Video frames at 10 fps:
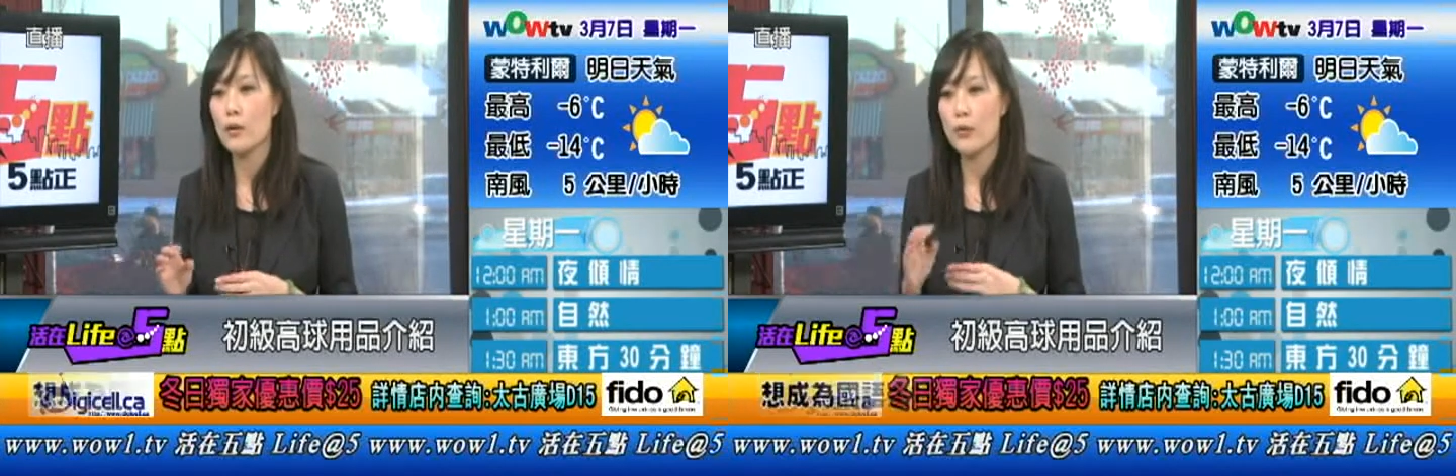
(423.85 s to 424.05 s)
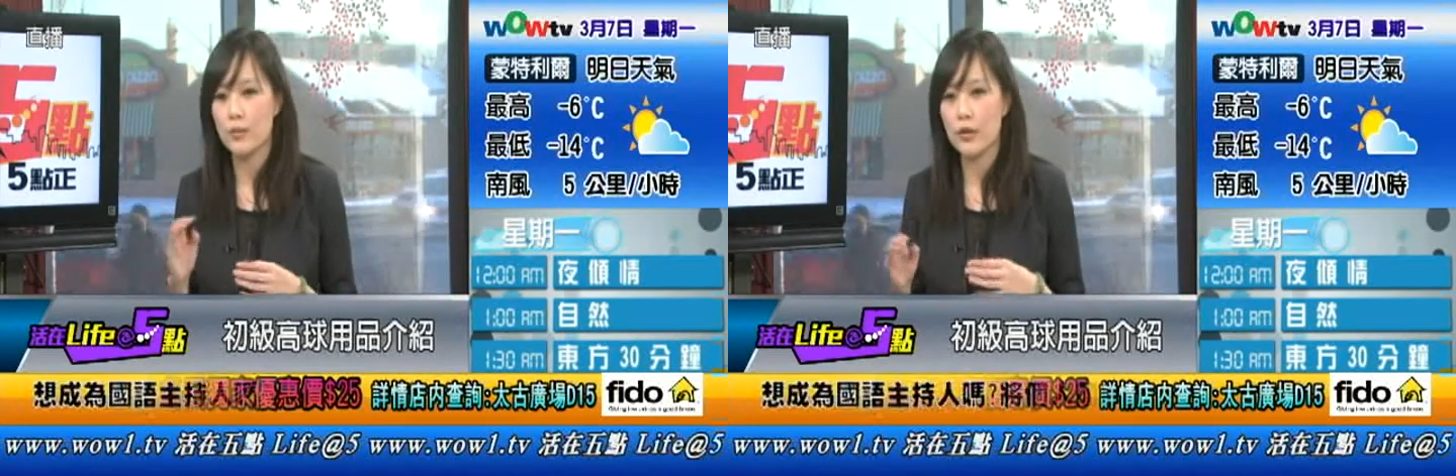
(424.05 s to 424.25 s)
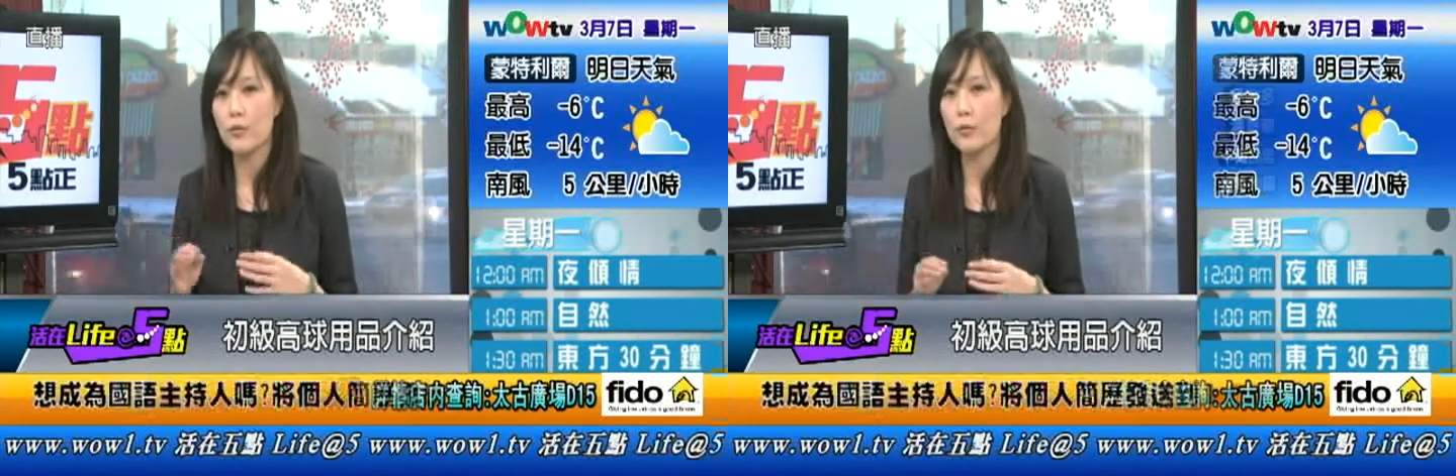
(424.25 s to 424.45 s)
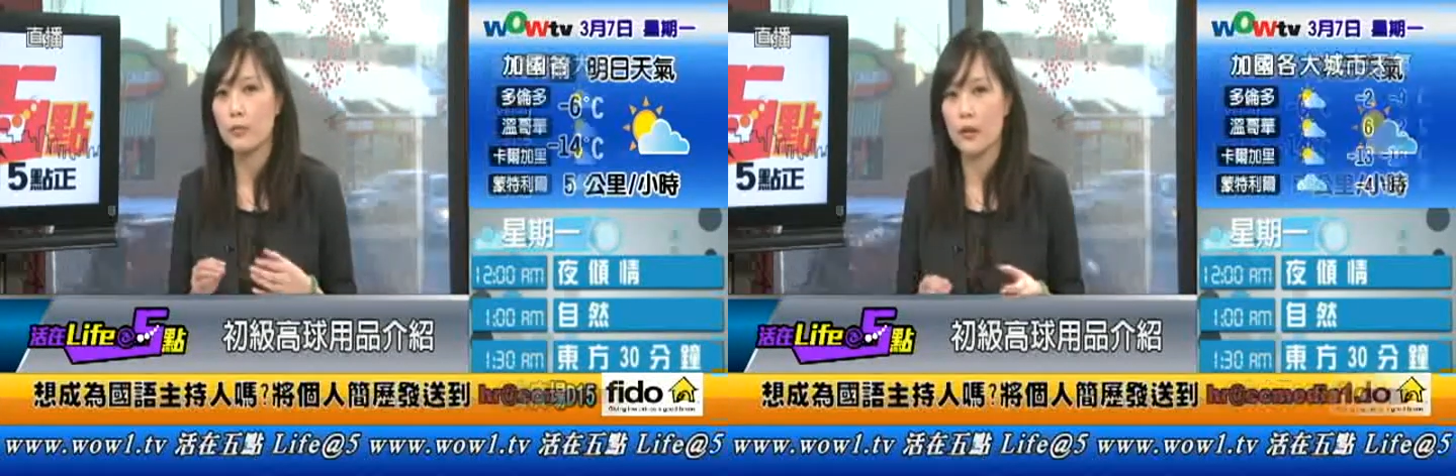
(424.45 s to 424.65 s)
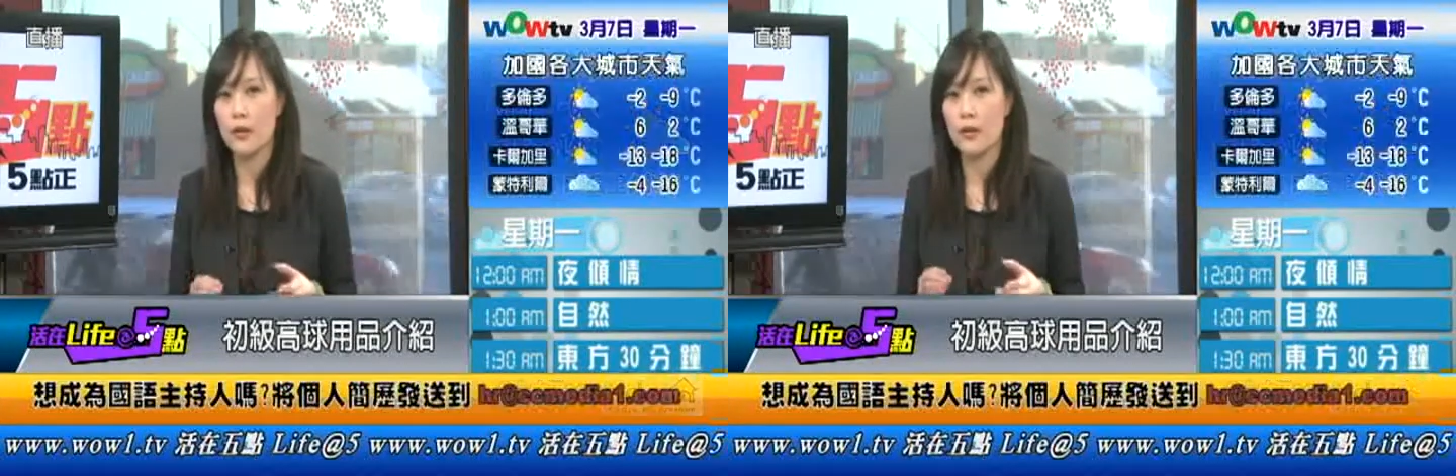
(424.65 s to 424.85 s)
when people
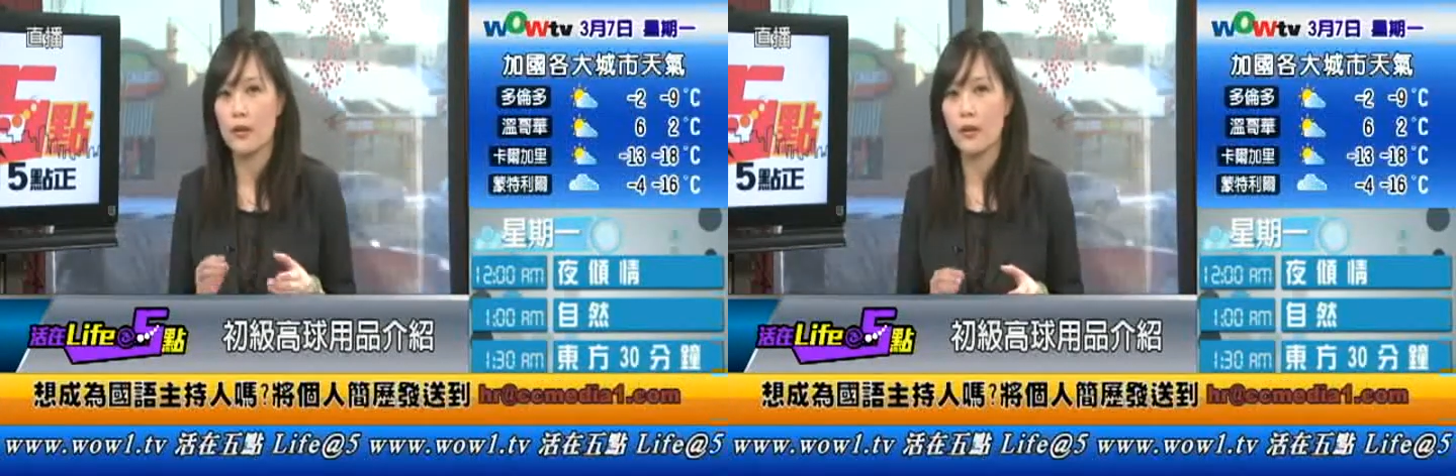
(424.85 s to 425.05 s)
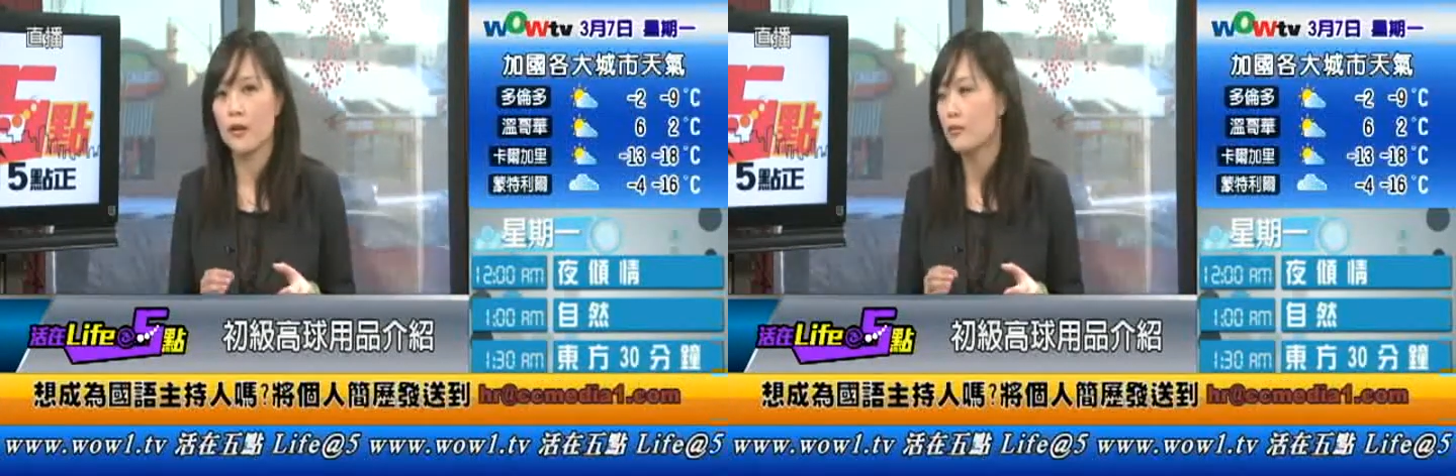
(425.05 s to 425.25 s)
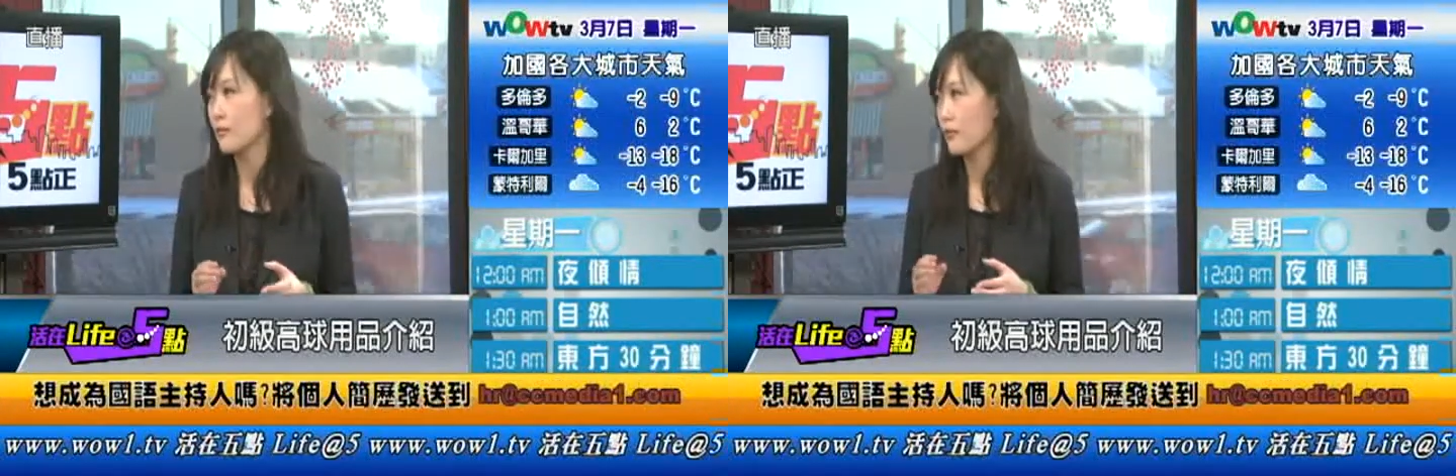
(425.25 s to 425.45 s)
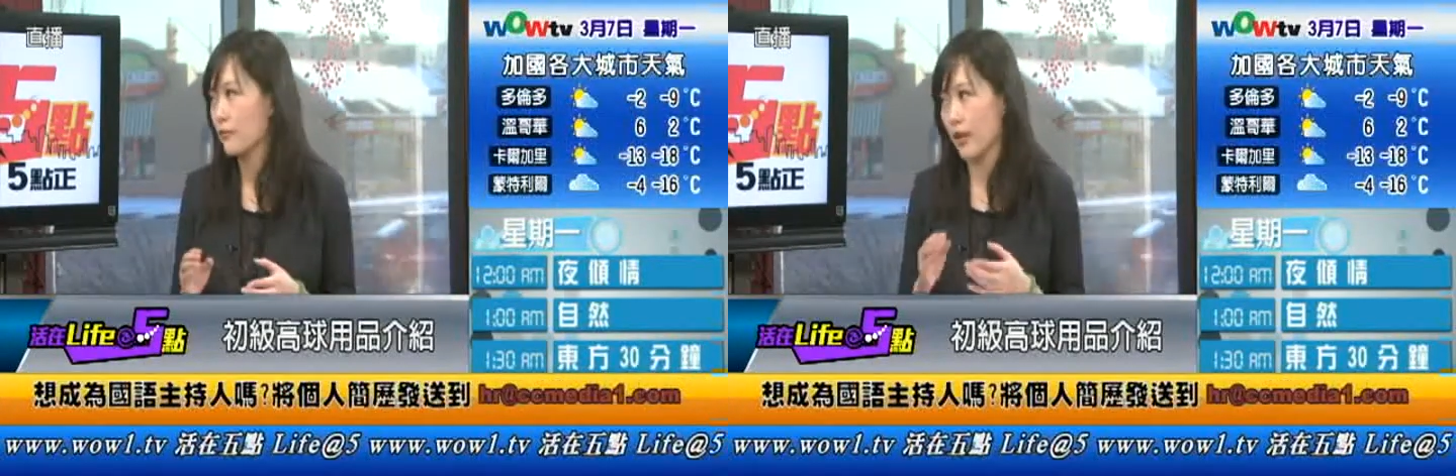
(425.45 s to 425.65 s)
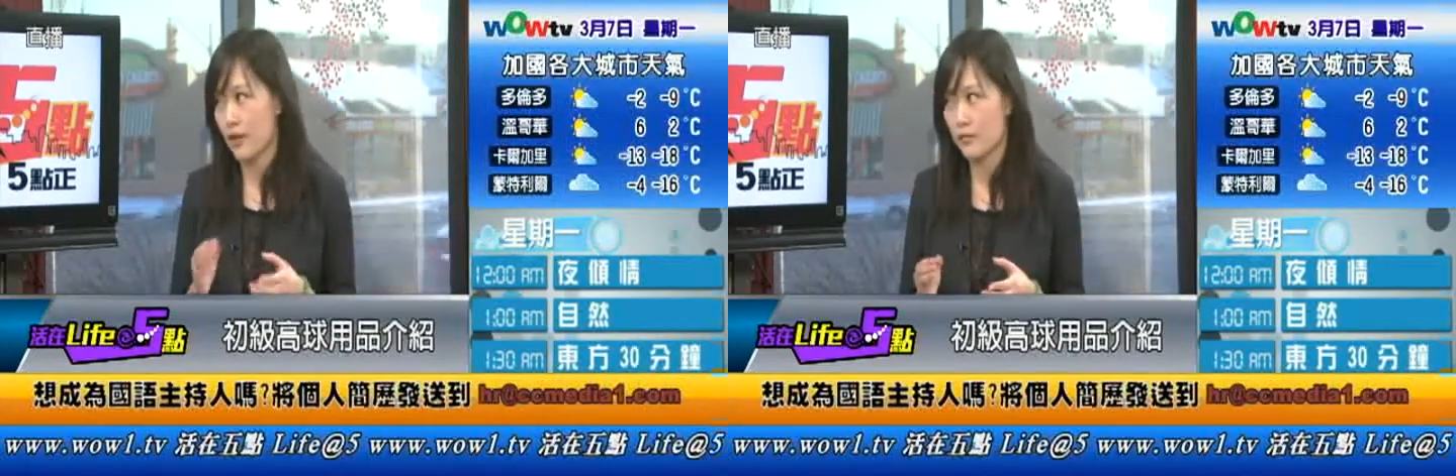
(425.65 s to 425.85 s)
playing golf
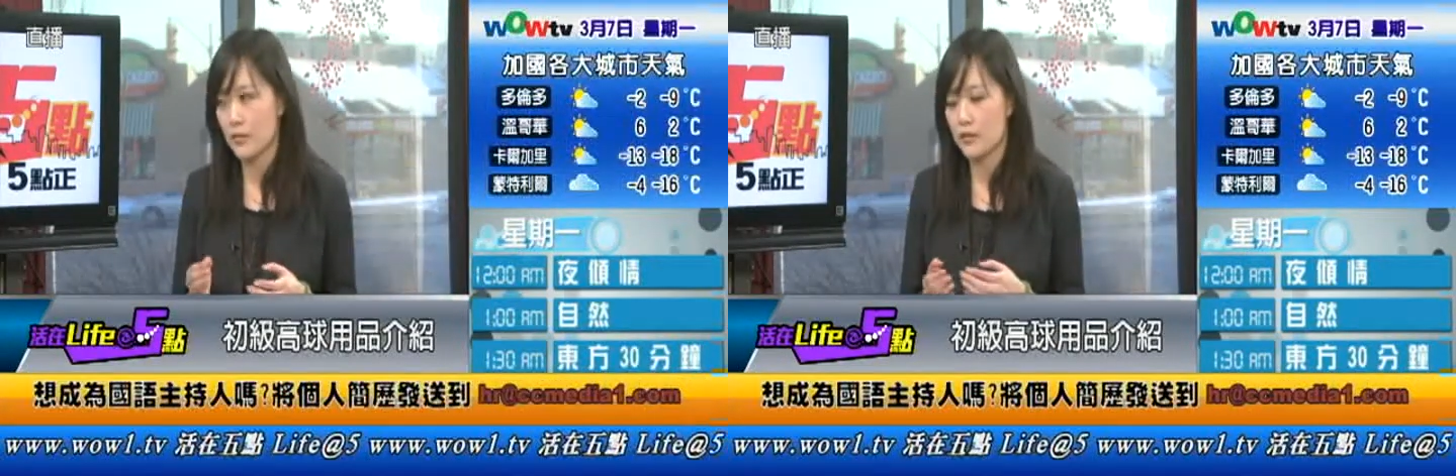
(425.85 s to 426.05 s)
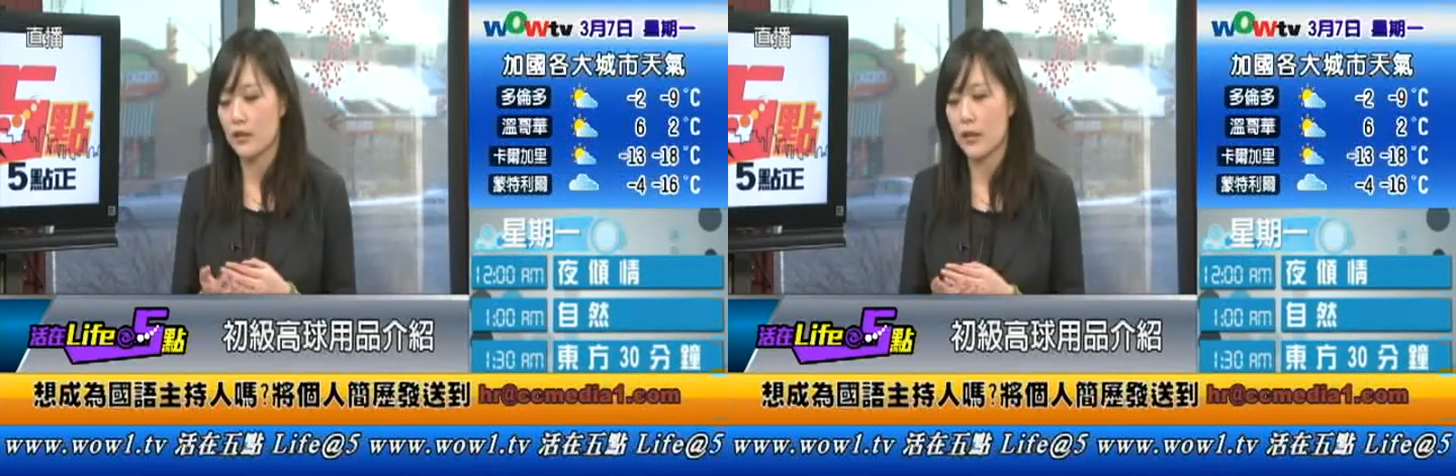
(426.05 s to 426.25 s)
games,